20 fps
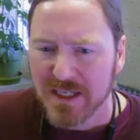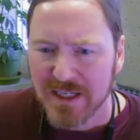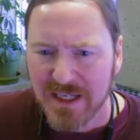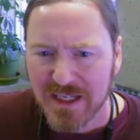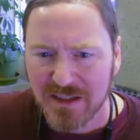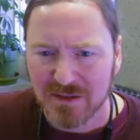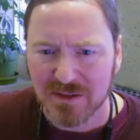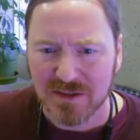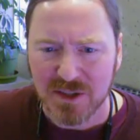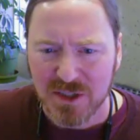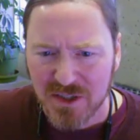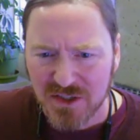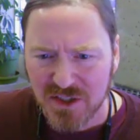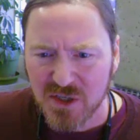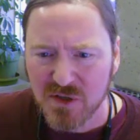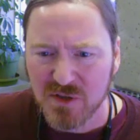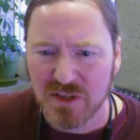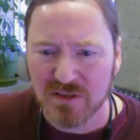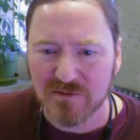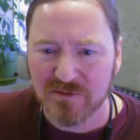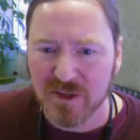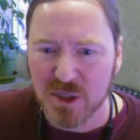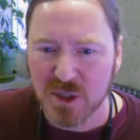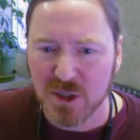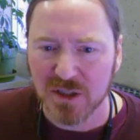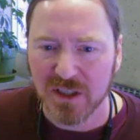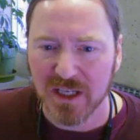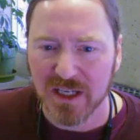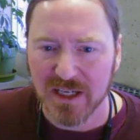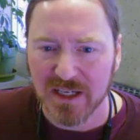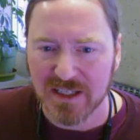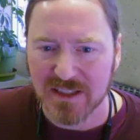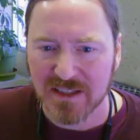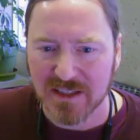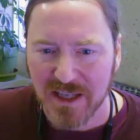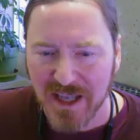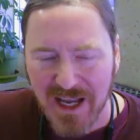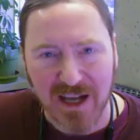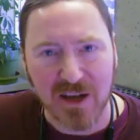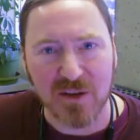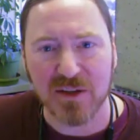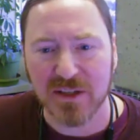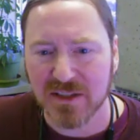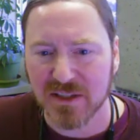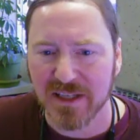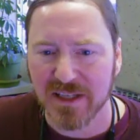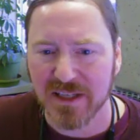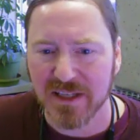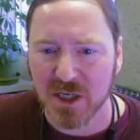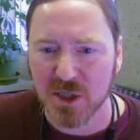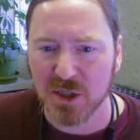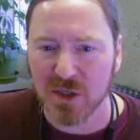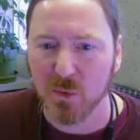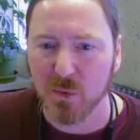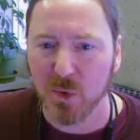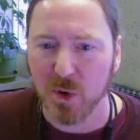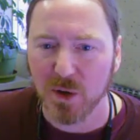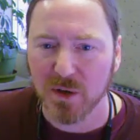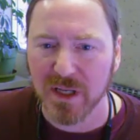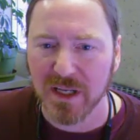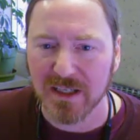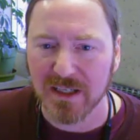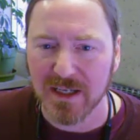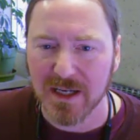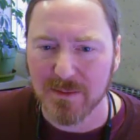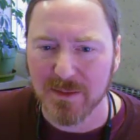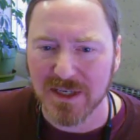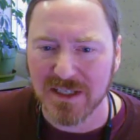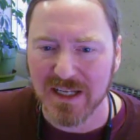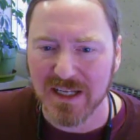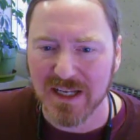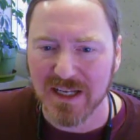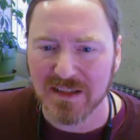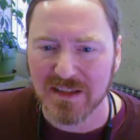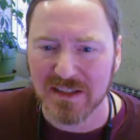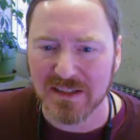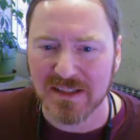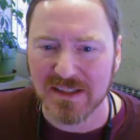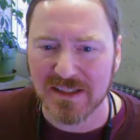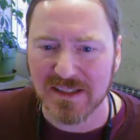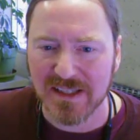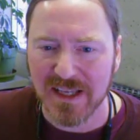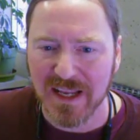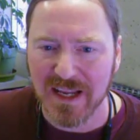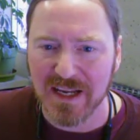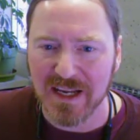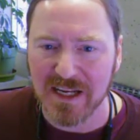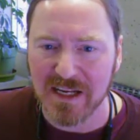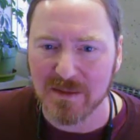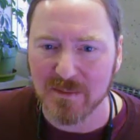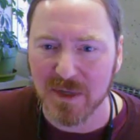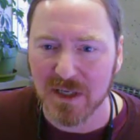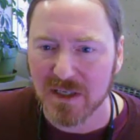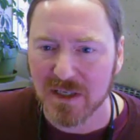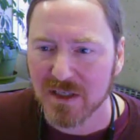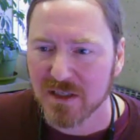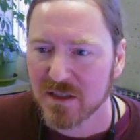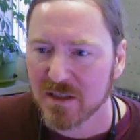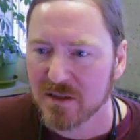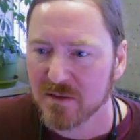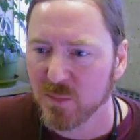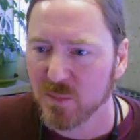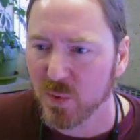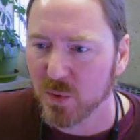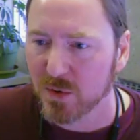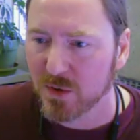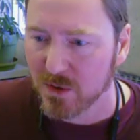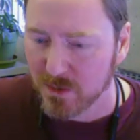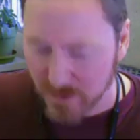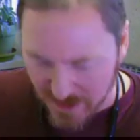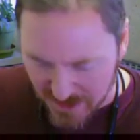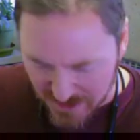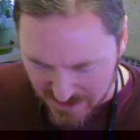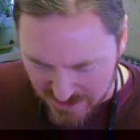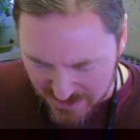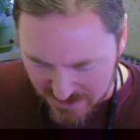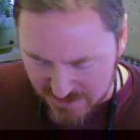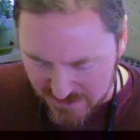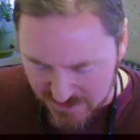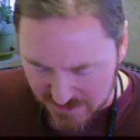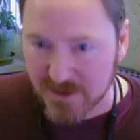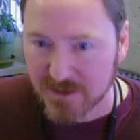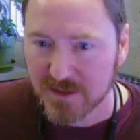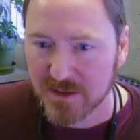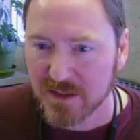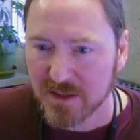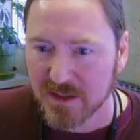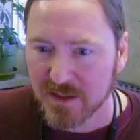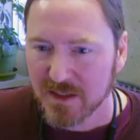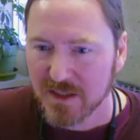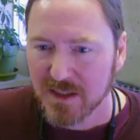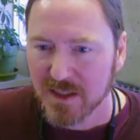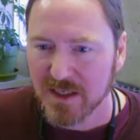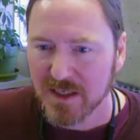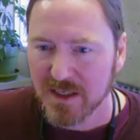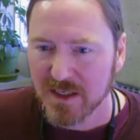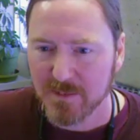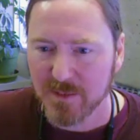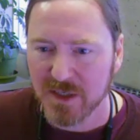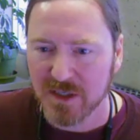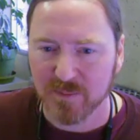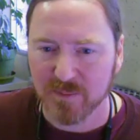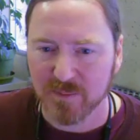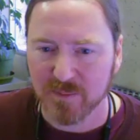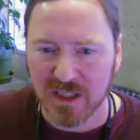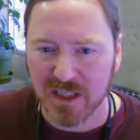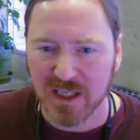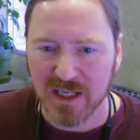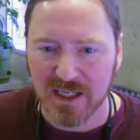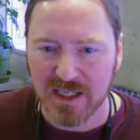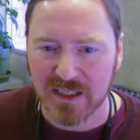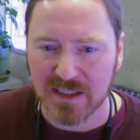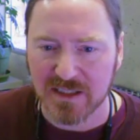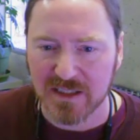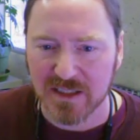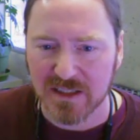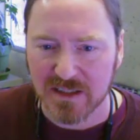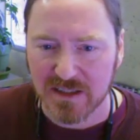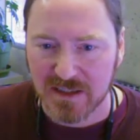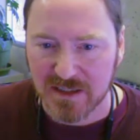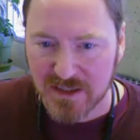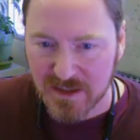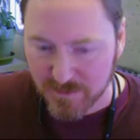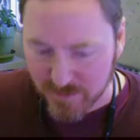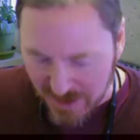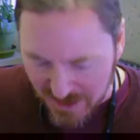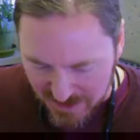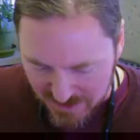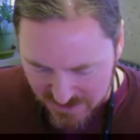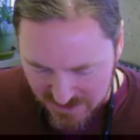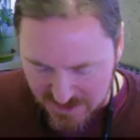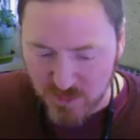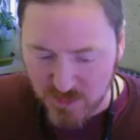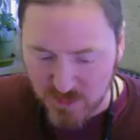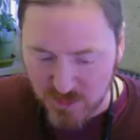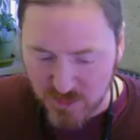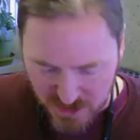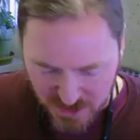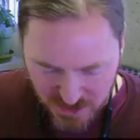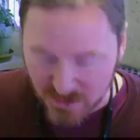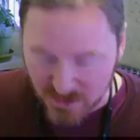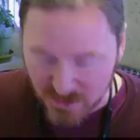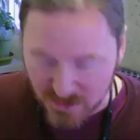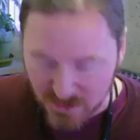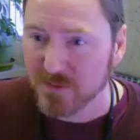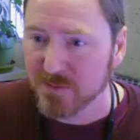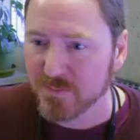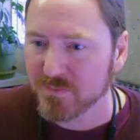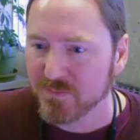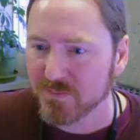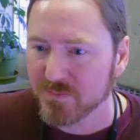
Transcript: Now, just so you can visualize how this is actually working, I'm going to take this same border radius and I'm going to apply it to box number two.